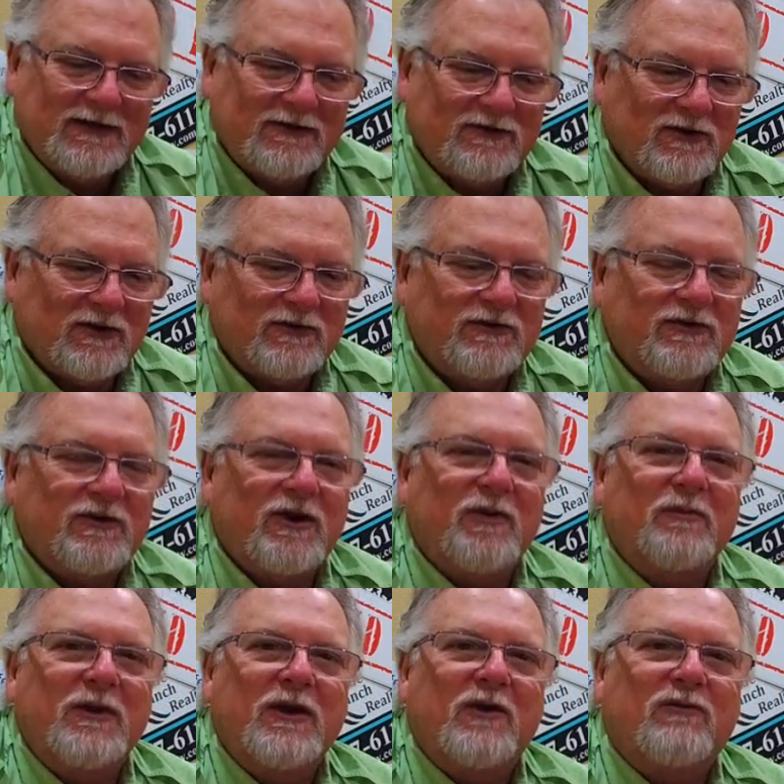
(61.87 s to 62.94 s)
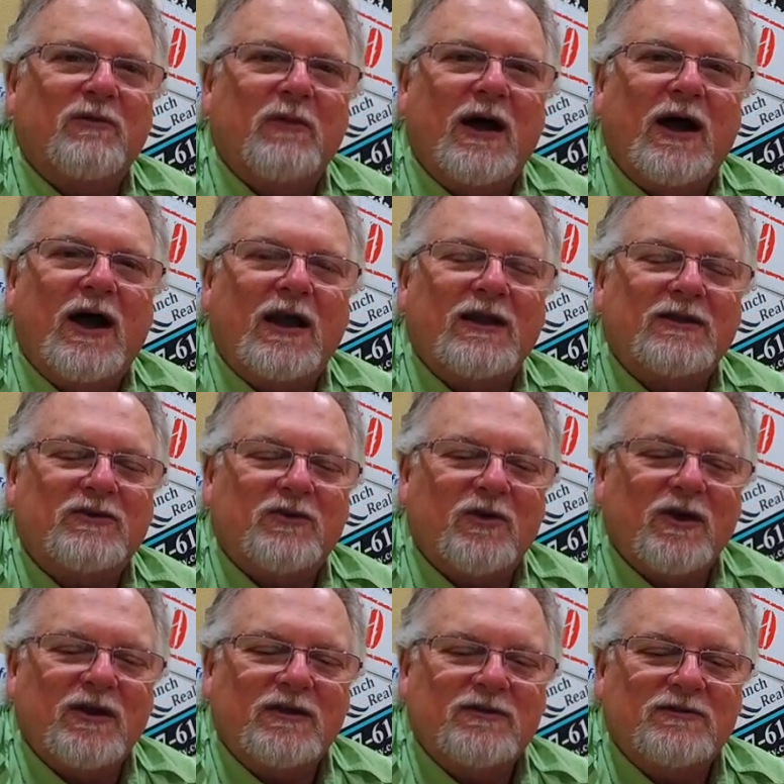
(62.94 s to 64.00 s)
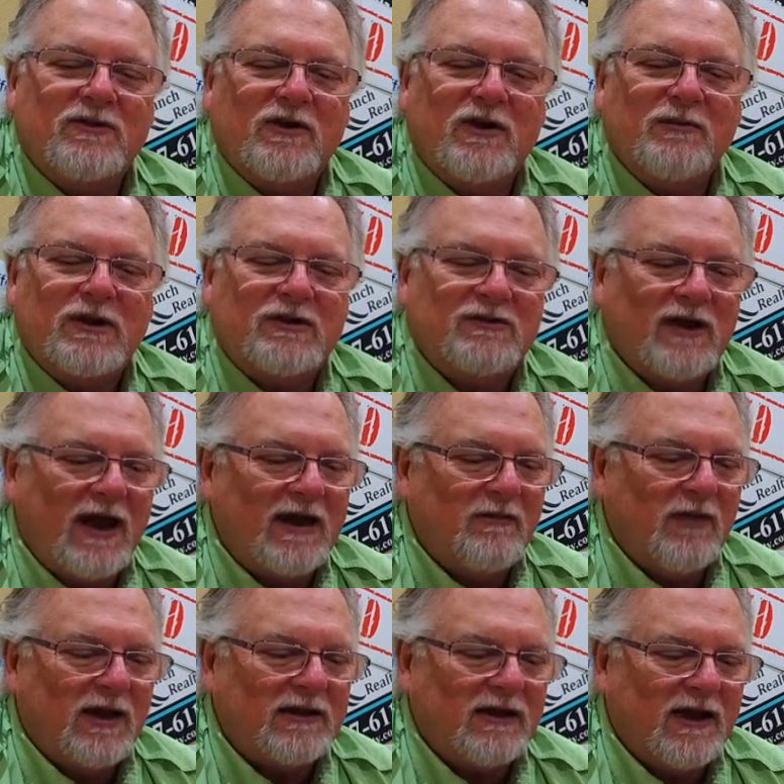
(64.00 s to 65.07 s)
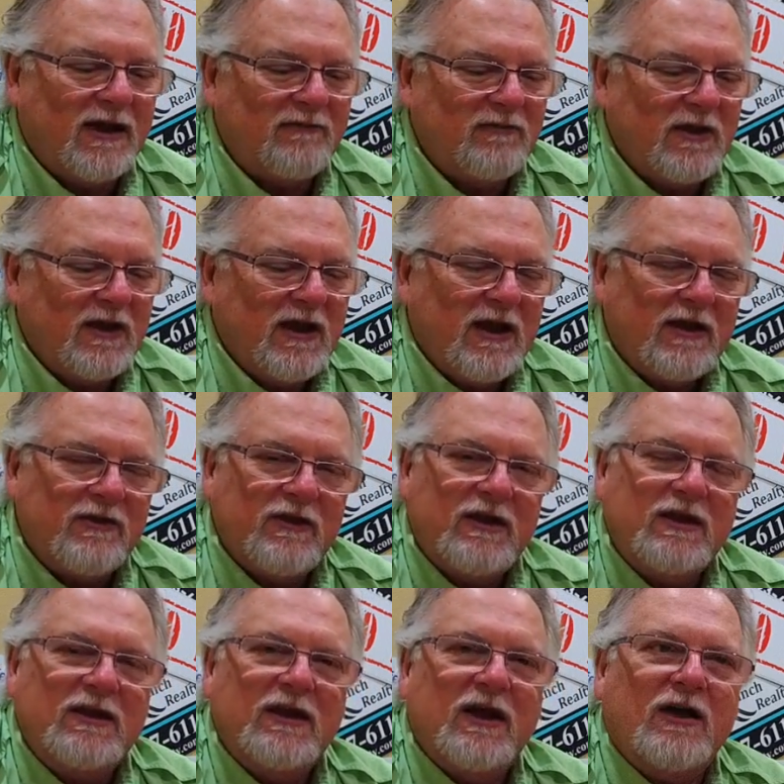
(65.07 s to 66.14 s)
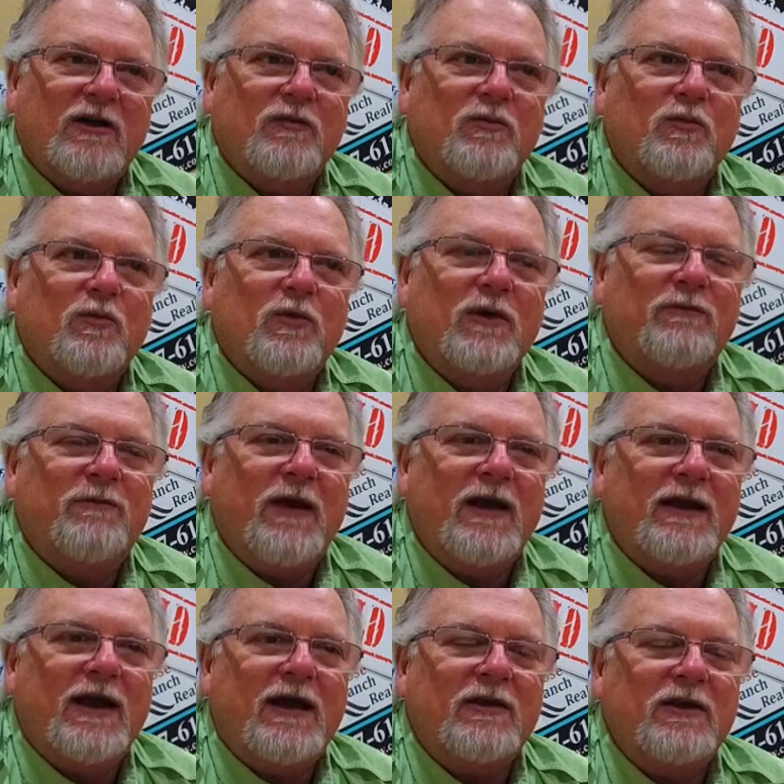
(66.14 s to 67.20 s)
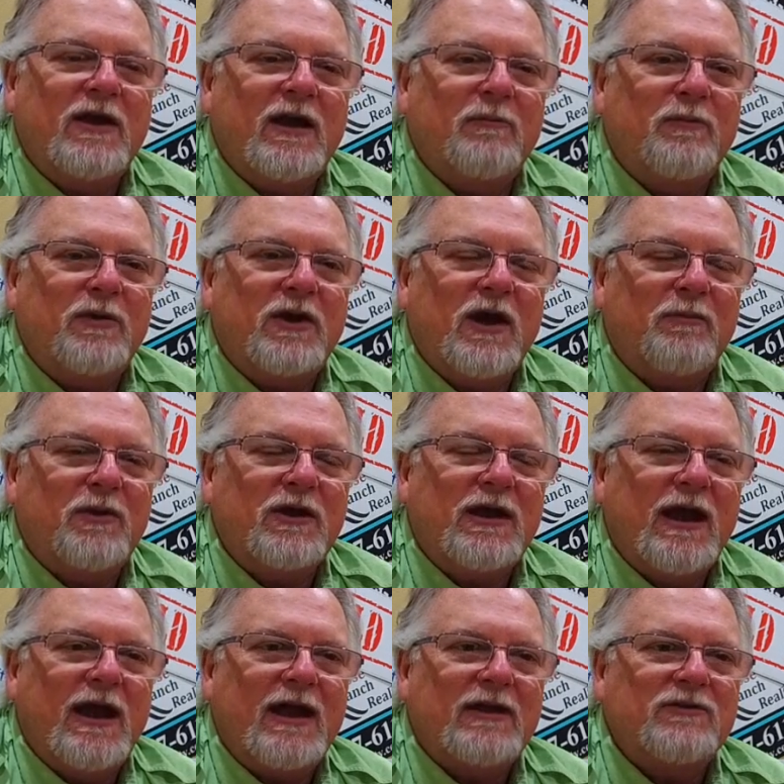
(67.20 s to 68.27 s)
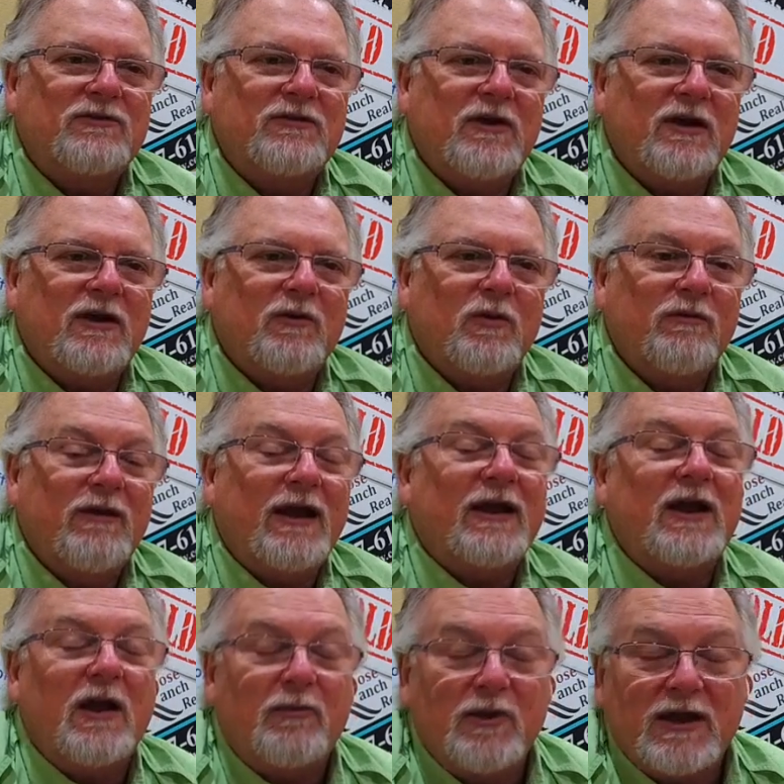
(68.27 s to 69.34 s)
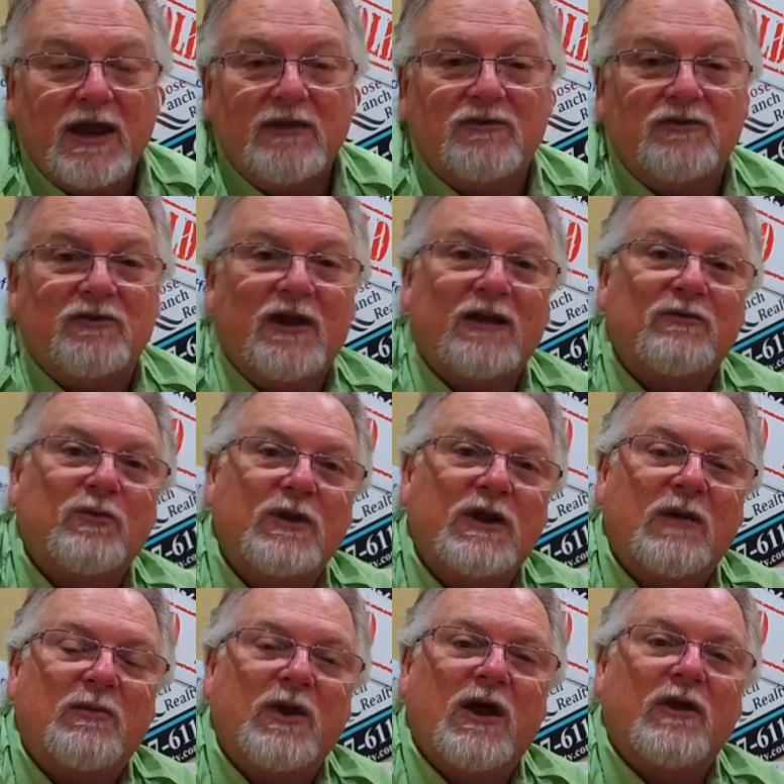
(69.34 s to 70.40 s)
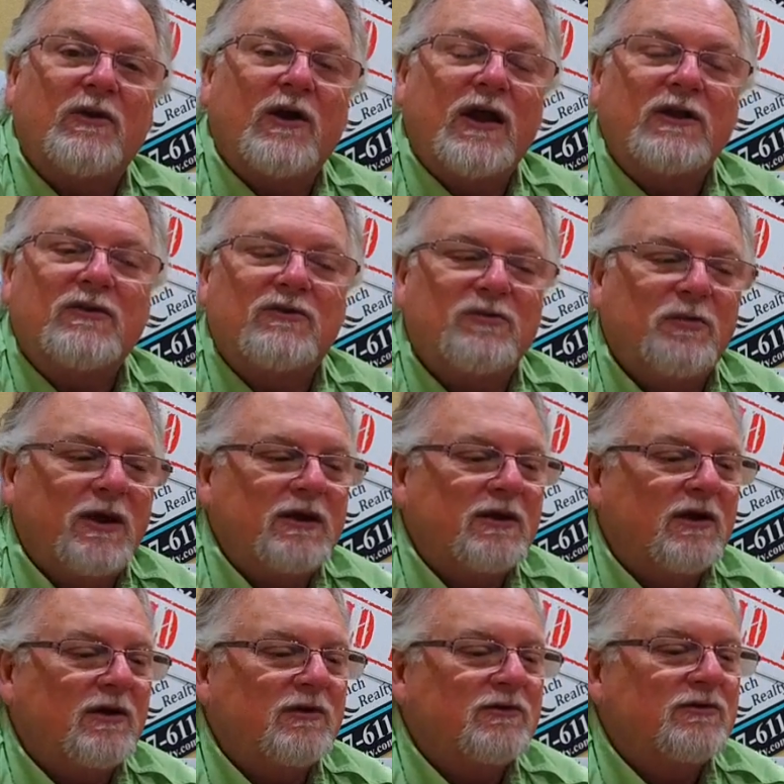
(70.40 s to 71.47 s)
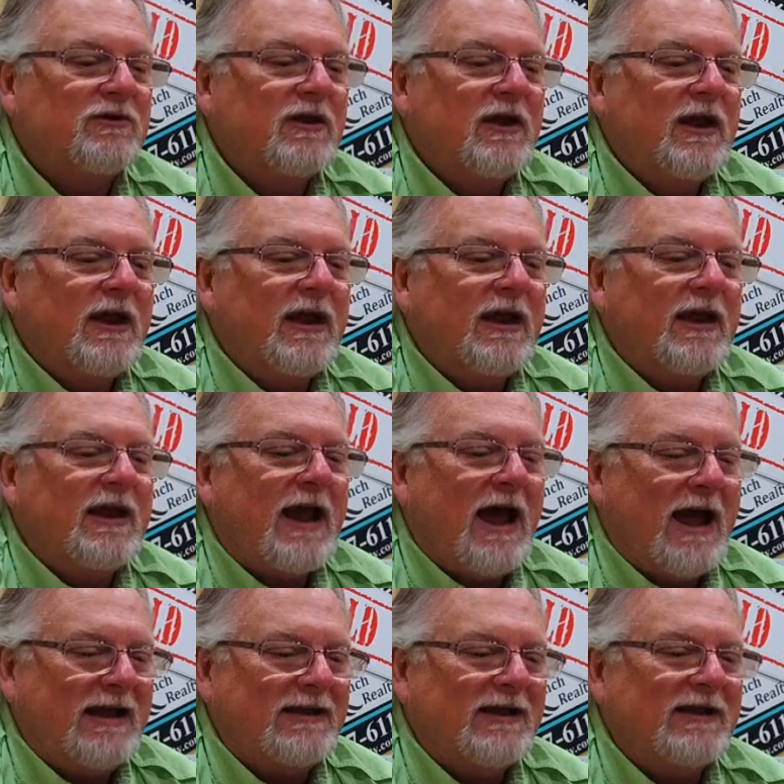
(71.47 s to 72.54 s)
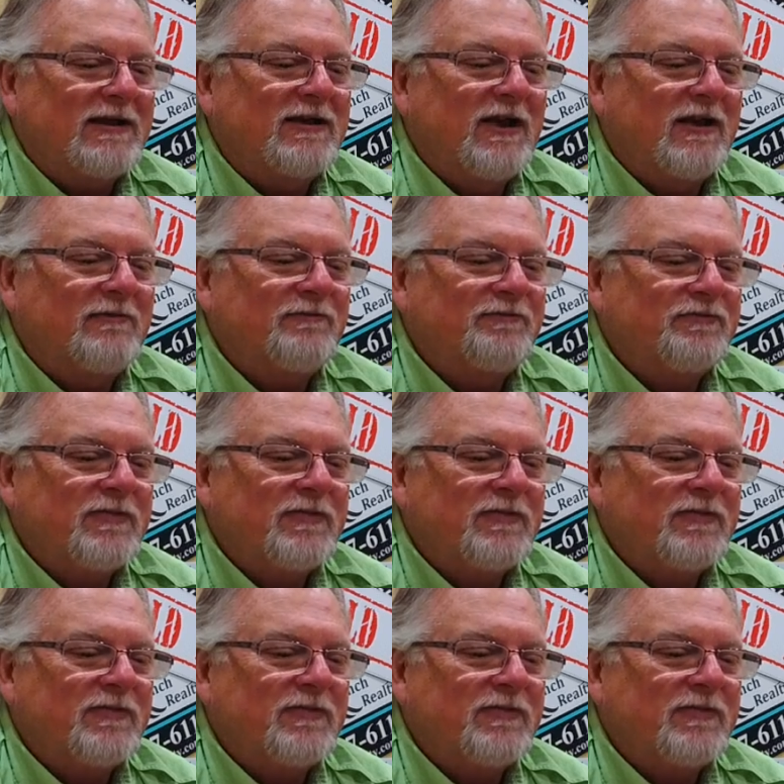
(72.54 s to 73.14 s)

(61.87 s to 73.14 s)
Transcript: So she's going to be over by Holly Tree. So I'm excited about that. We found out you got a couple of guys. We've had a couple of cases last week. A couple of other agents made those. And hi, Linda.